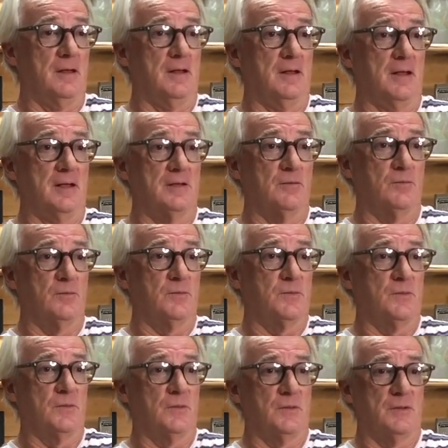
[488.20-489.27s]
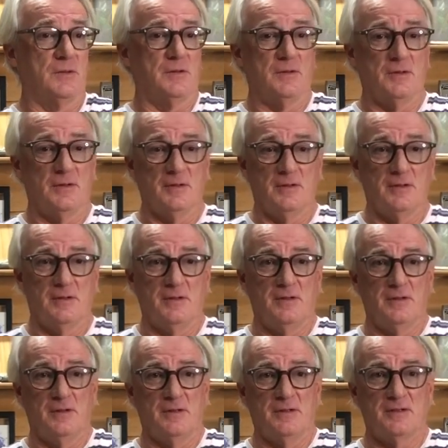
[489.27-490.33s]
And
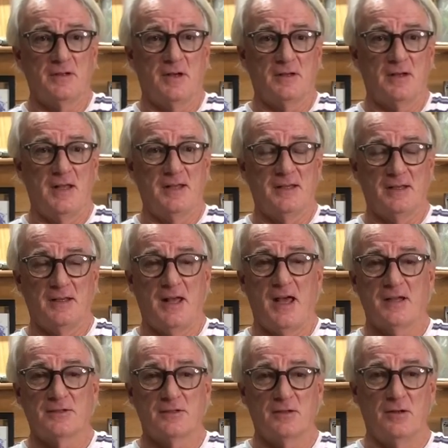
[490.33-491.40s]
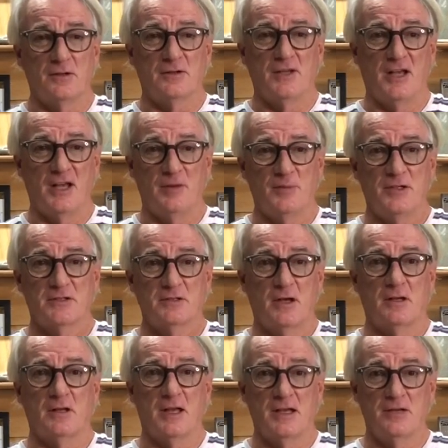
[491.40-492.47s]
it's not like it lasts a long time. It's
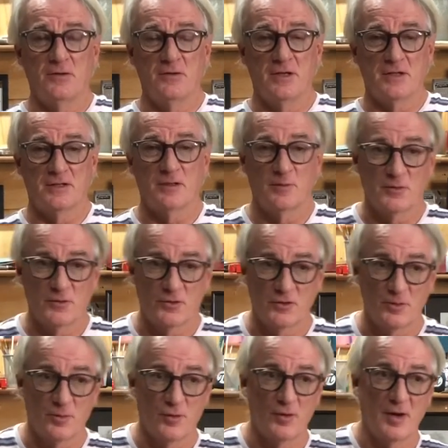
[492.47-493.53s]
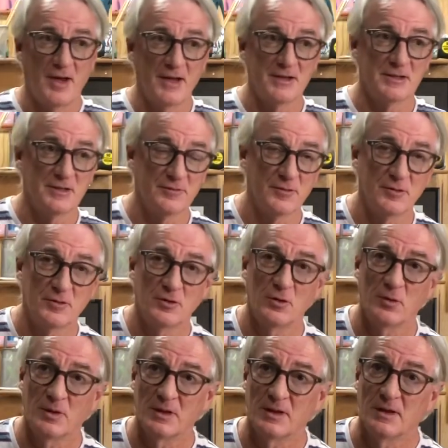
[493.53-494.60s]
not like you get some sort of prize if you
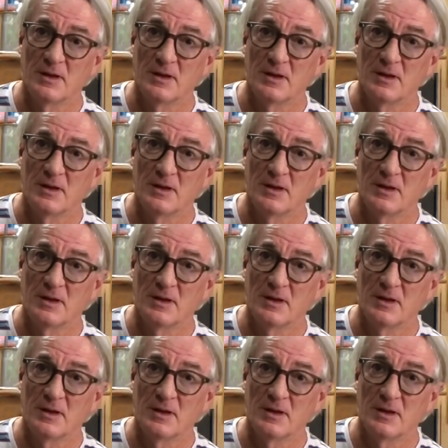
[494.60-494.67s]
do it.